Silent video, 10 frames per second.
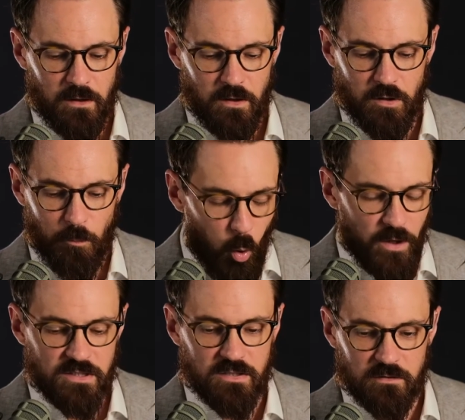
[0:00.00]
The
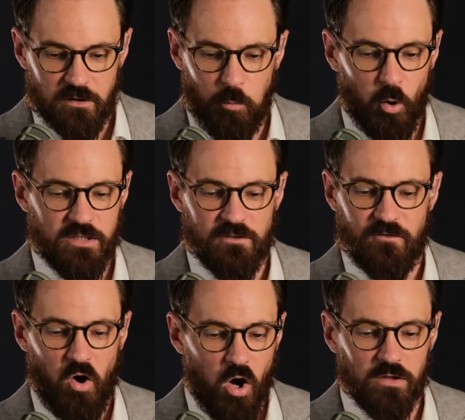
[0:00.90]
point of
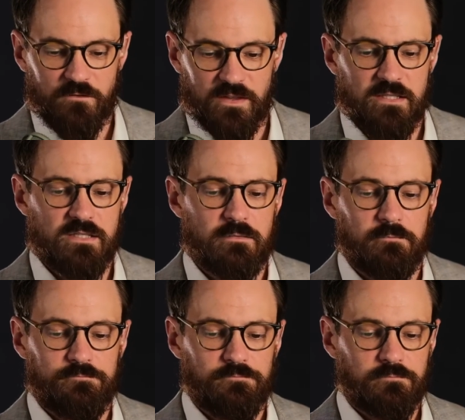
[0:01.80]
all of this
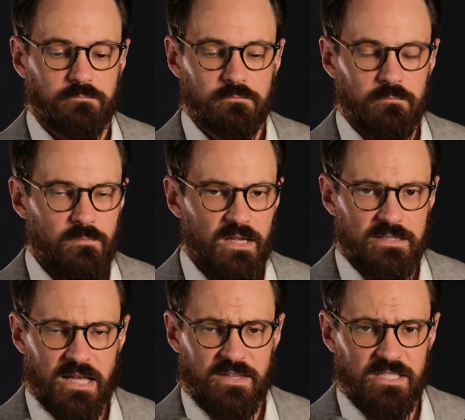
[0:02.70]
is
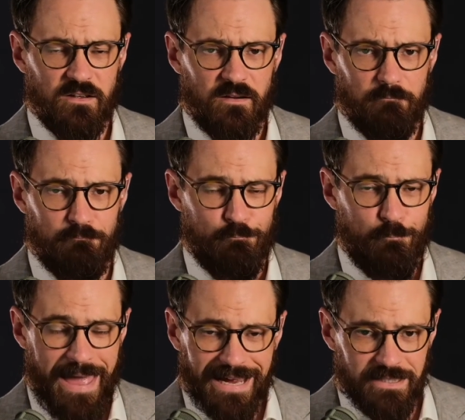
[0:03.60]
that these
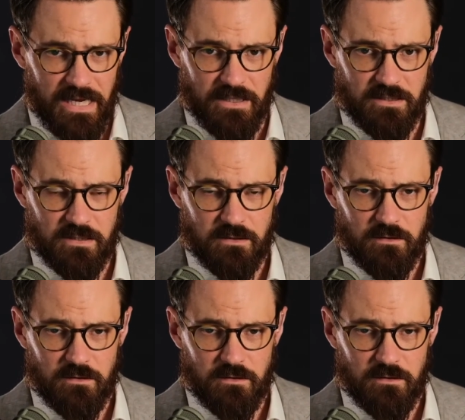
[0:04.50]
mandates